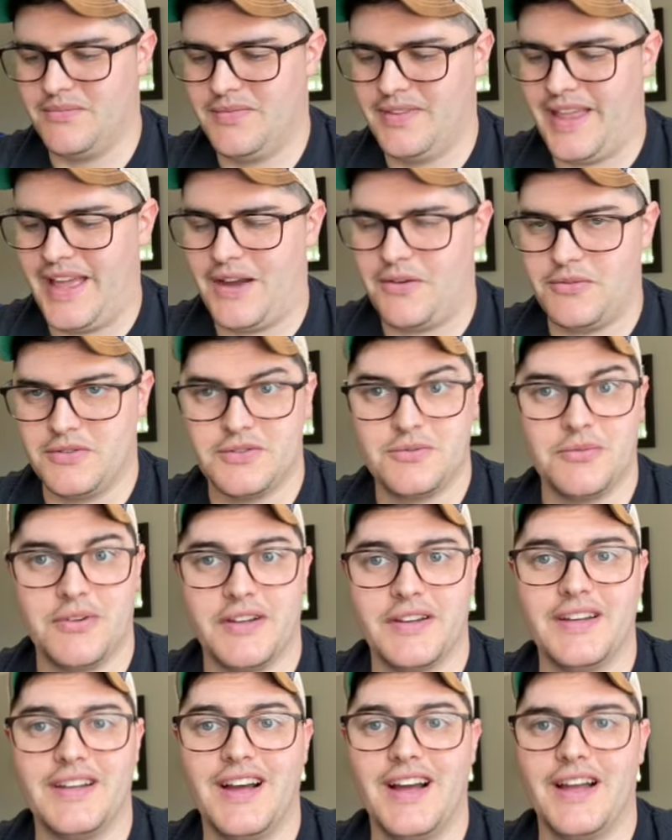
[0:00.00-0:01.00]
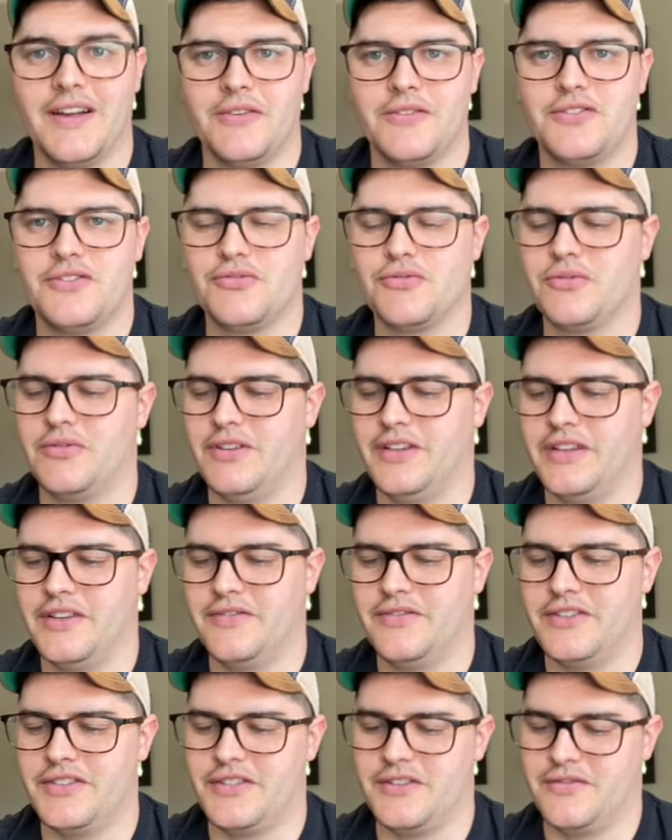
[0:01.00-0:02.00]
That was what I truly
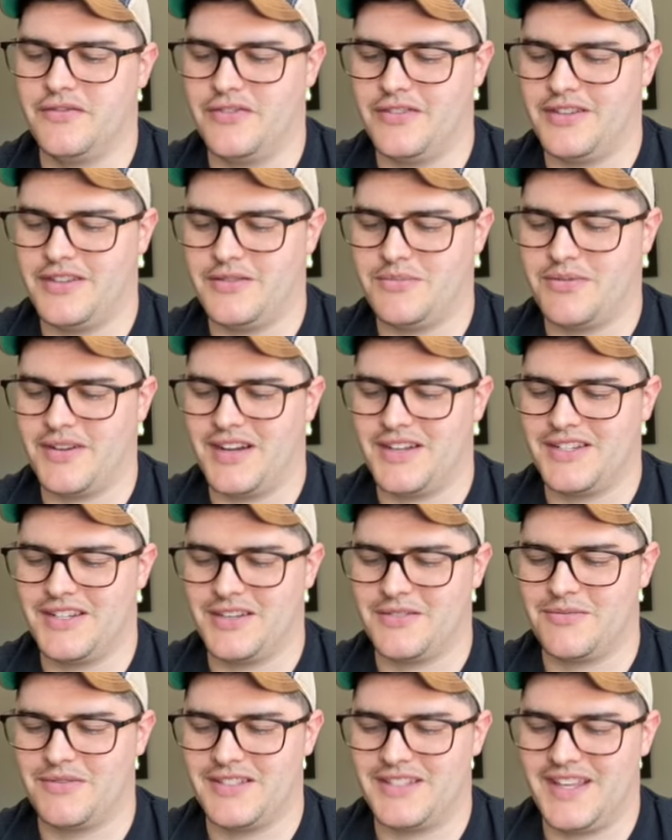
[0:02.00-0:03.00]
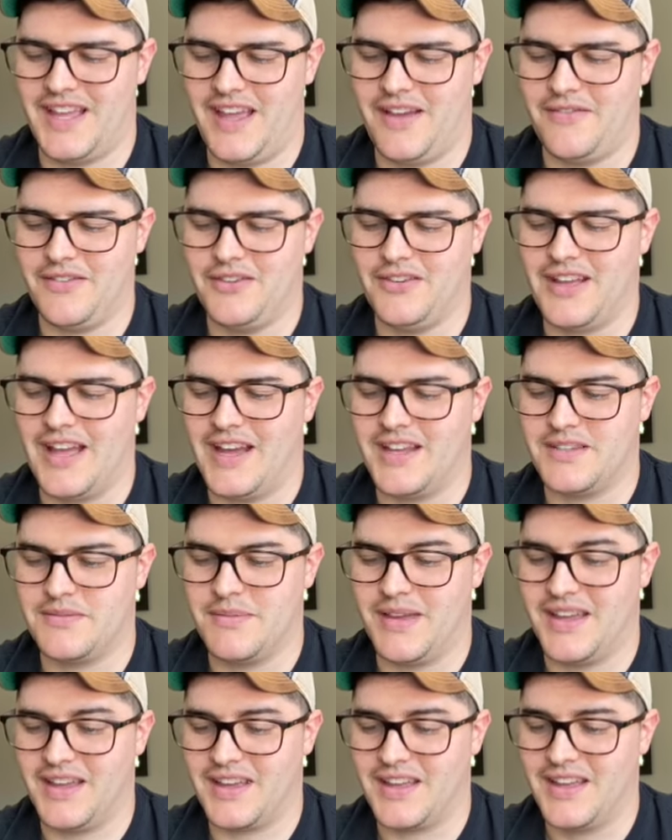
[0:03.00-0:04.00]
envisioned for this project, was to have you guys
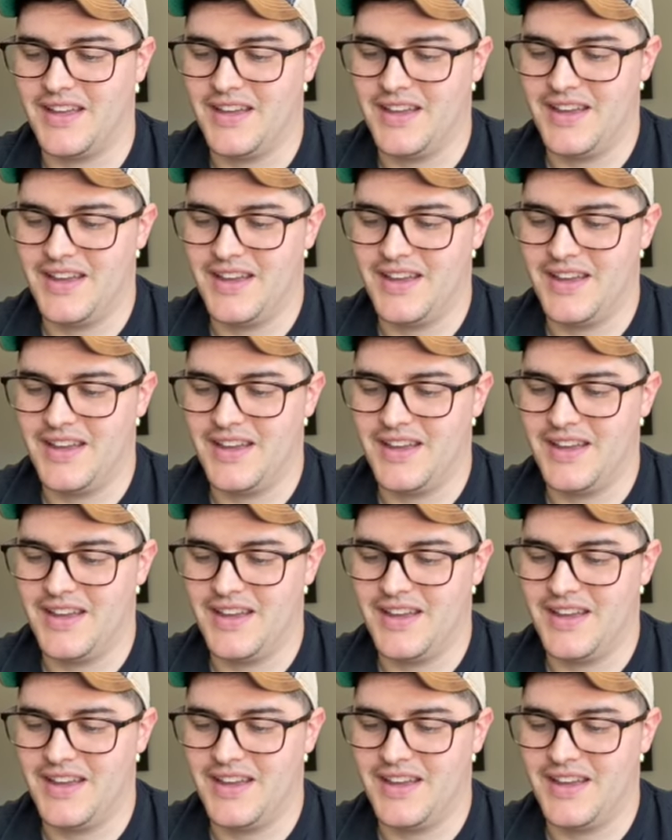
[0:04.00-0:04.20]
make